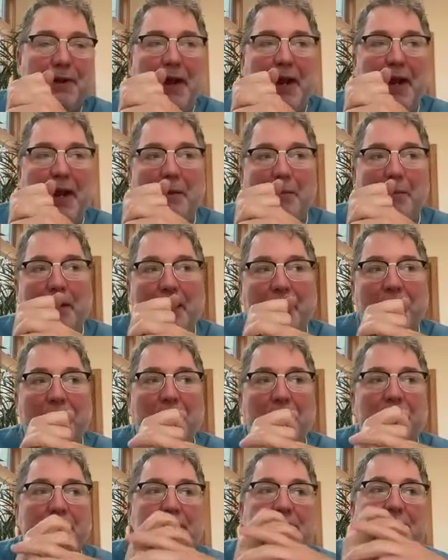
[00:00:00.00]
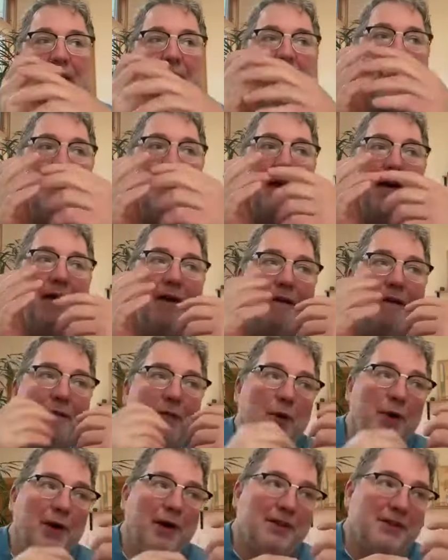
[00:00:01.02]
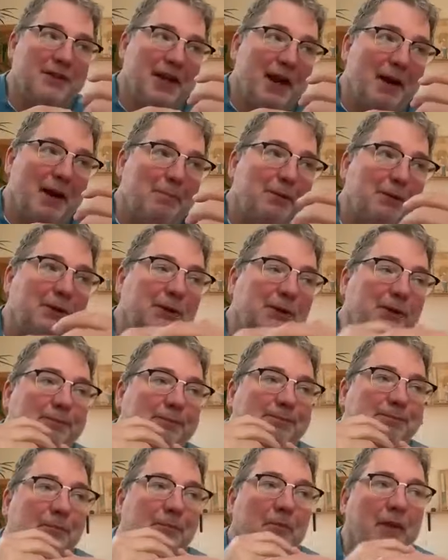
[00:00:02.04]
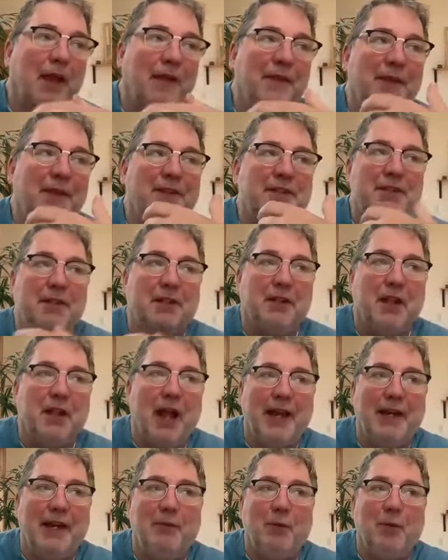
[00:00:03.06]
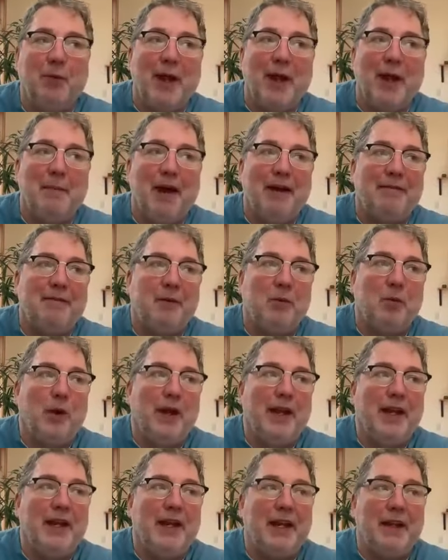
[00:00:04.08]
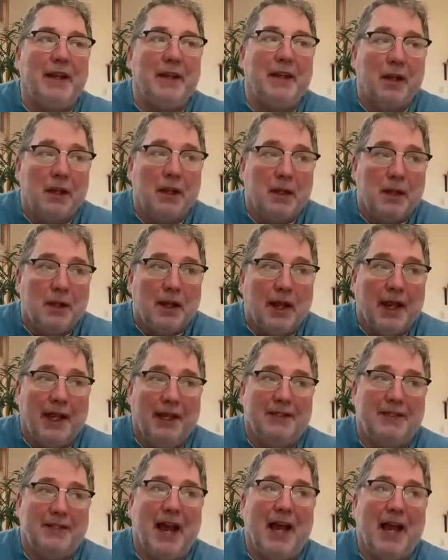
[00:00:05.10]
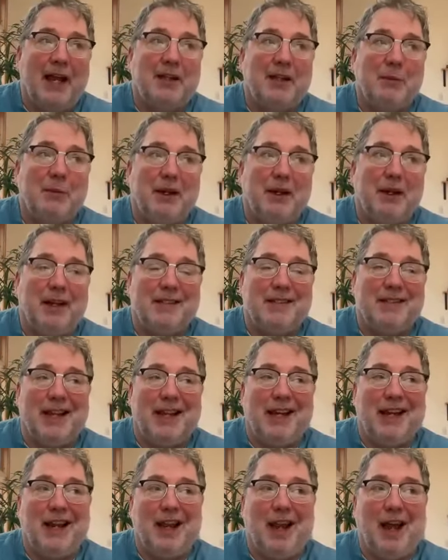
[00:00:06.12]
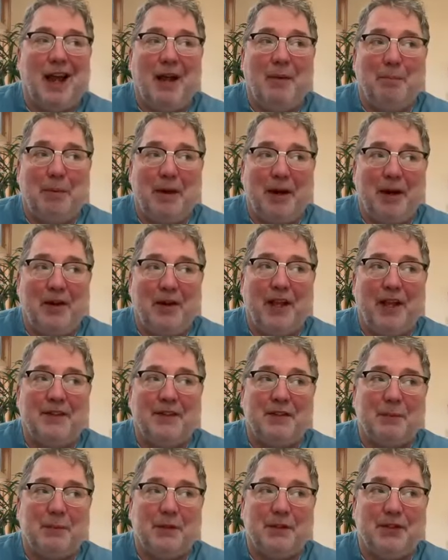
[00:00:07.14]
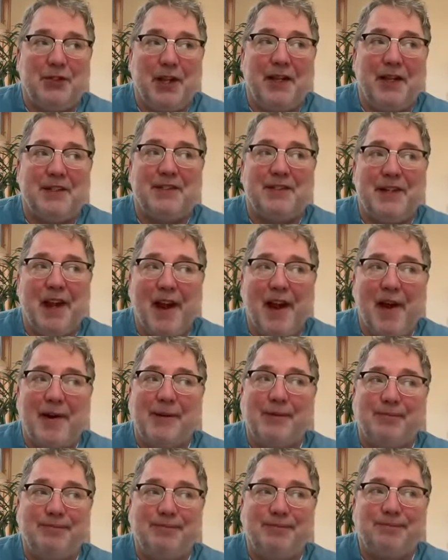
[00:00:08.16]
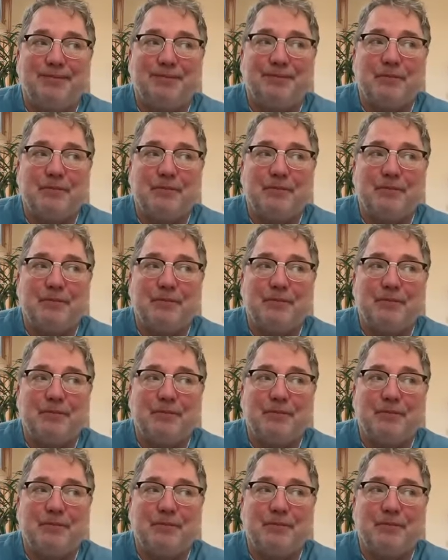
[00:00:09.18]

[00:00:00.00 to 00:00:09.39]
And because that, for example, and this is a line way back from waking, exactly because I'm paralyzed from the chest down,